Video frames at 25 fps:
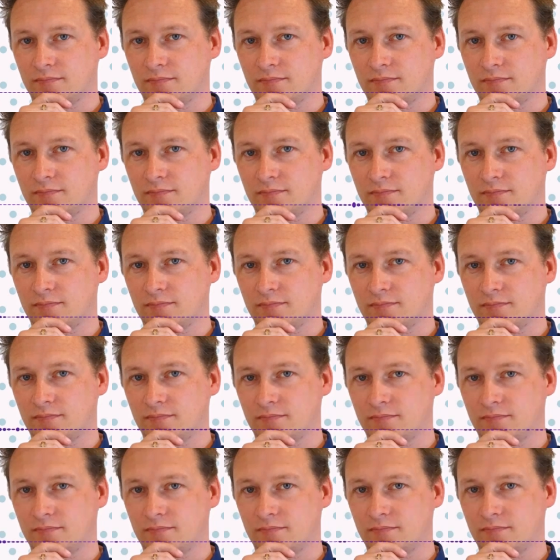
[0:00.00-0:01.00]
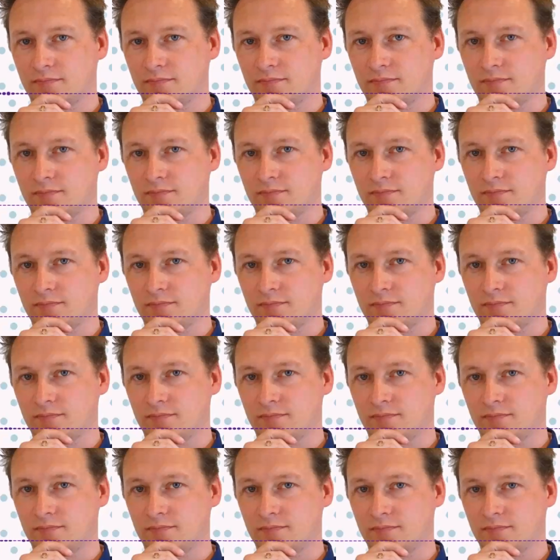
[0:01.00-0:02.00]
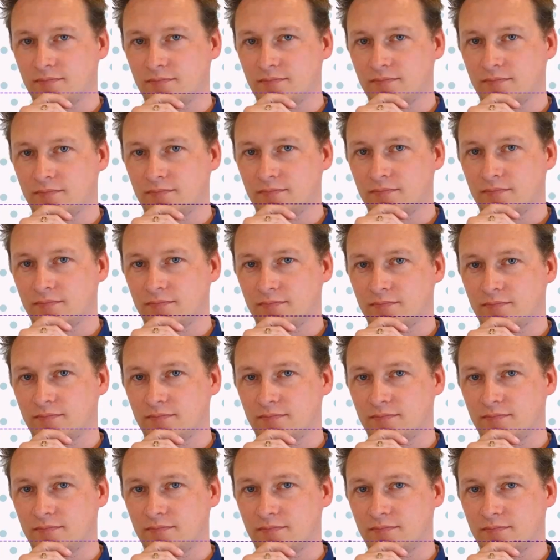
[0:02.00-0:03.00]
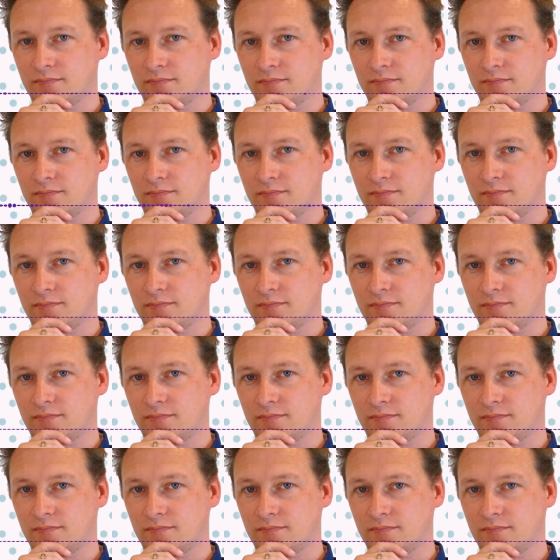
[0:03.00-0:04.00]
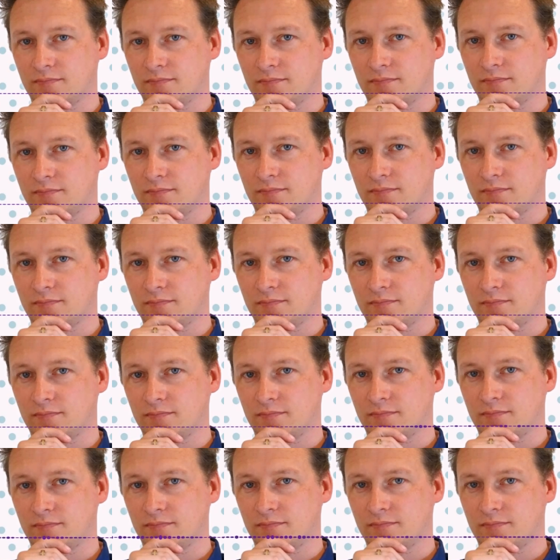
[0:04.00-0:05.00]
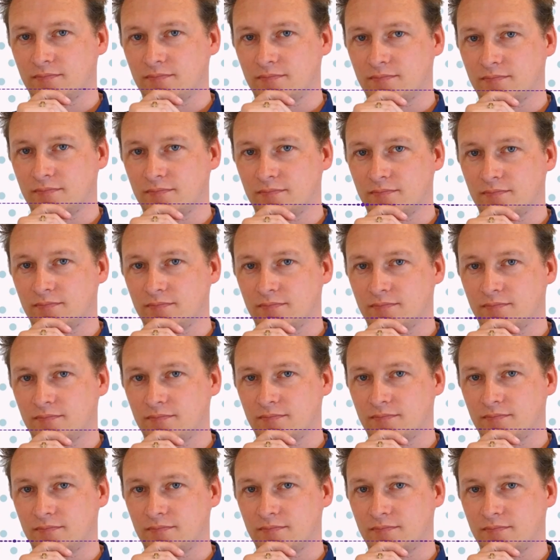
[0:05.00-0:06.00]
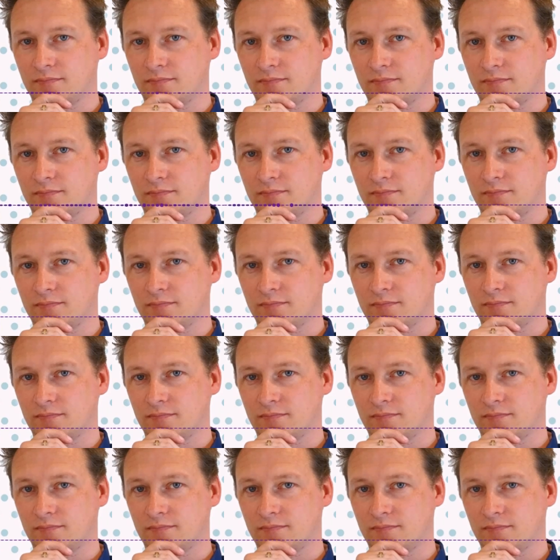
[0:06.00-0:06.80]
And when they go out to play, they frequently came to this location